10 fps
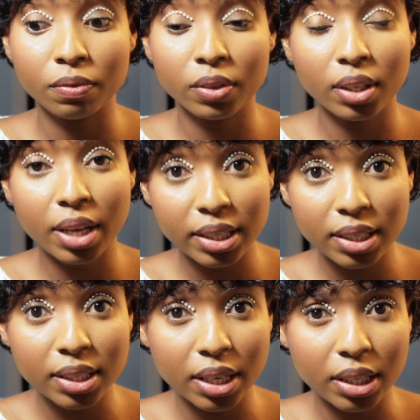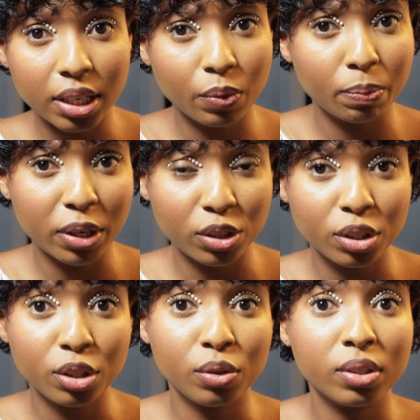For the lighting technique, we
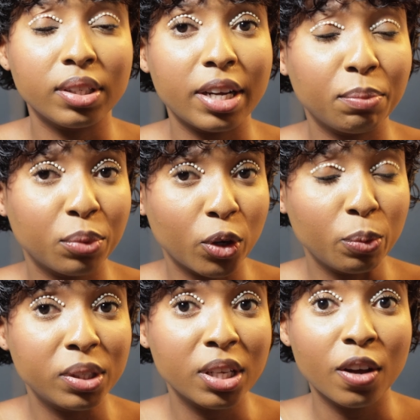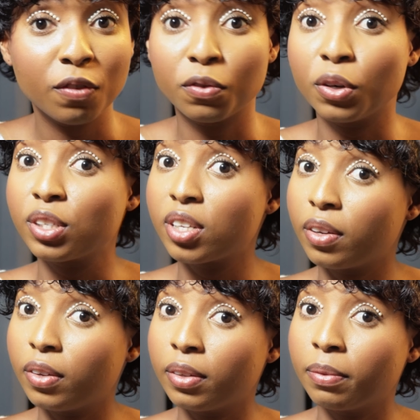mentioned using light probes for
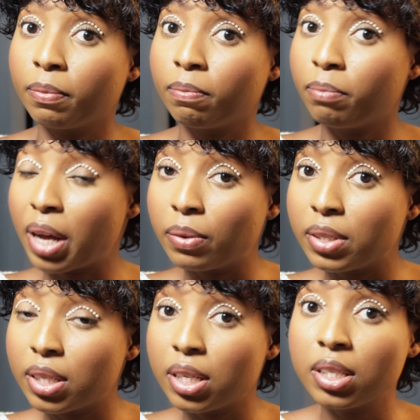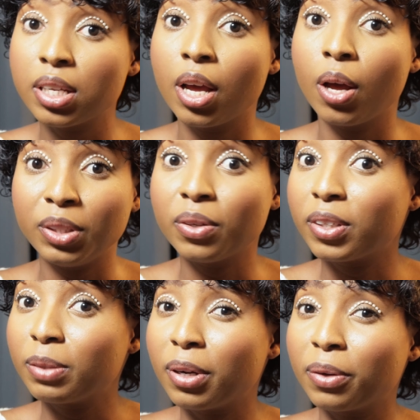subtle bounces. We
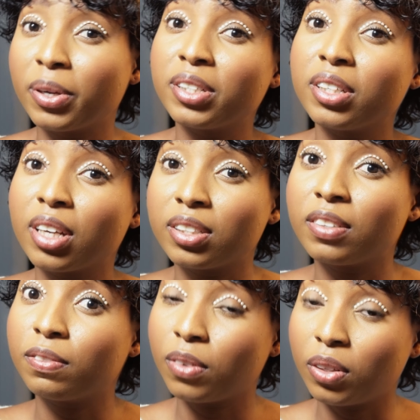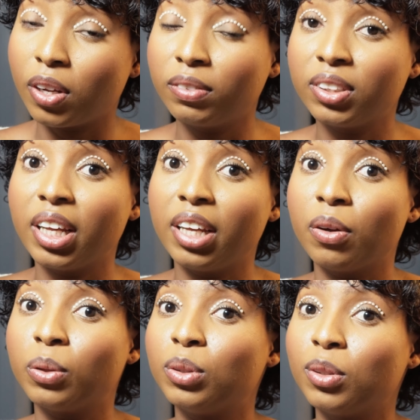talked about creating custom follow-ups
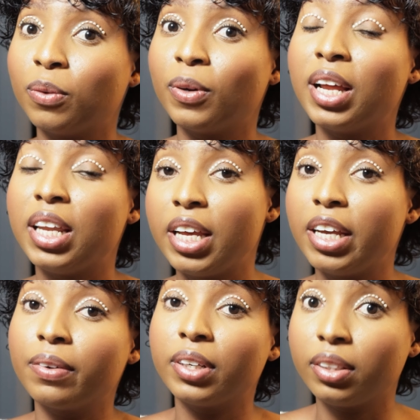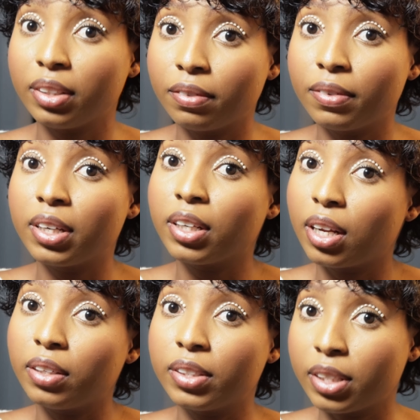and also layering different
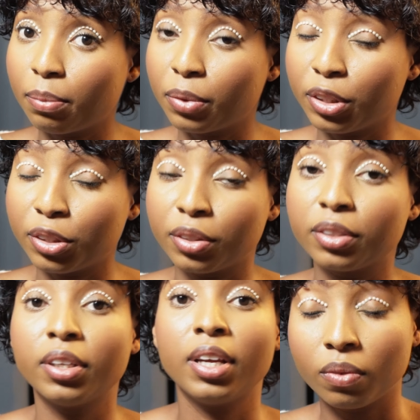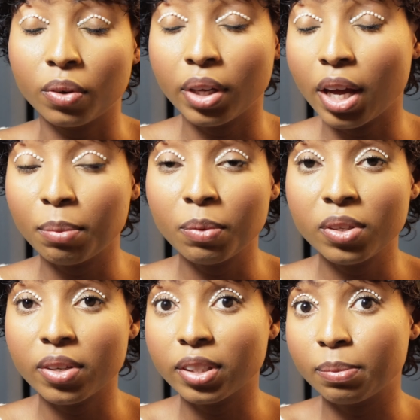color temperature. For camera,
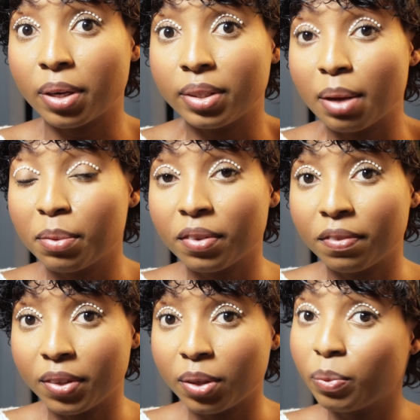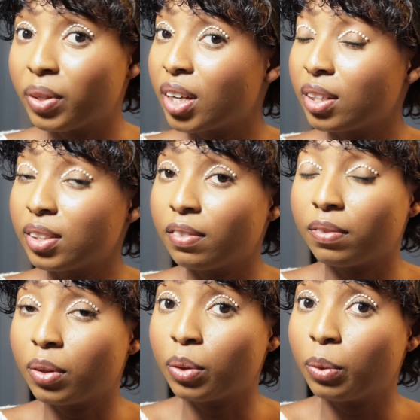we talked about depth of field with custom
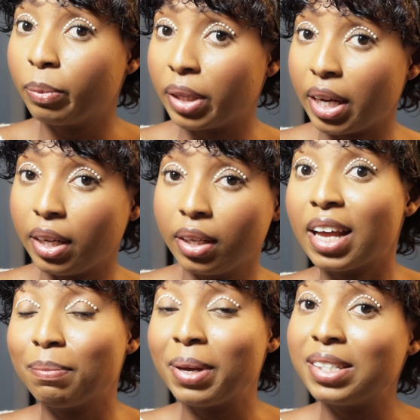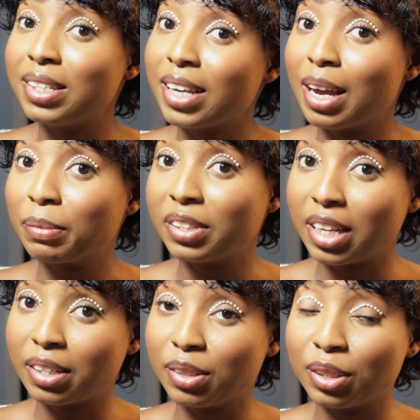focal plane, animating camera
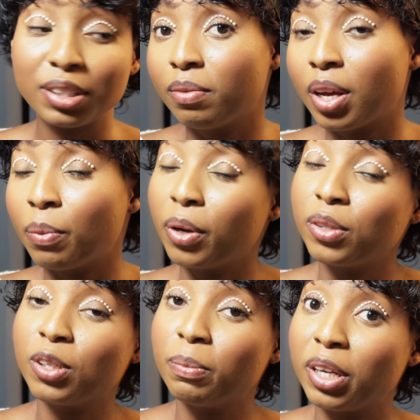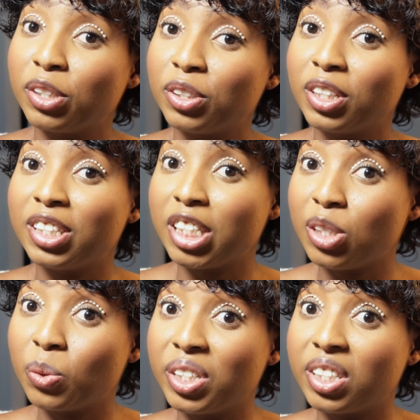sensor, and we also mentioned
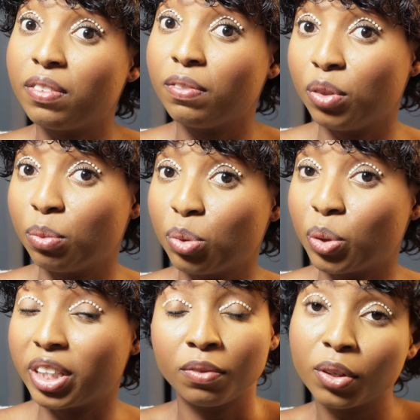denoising viewport.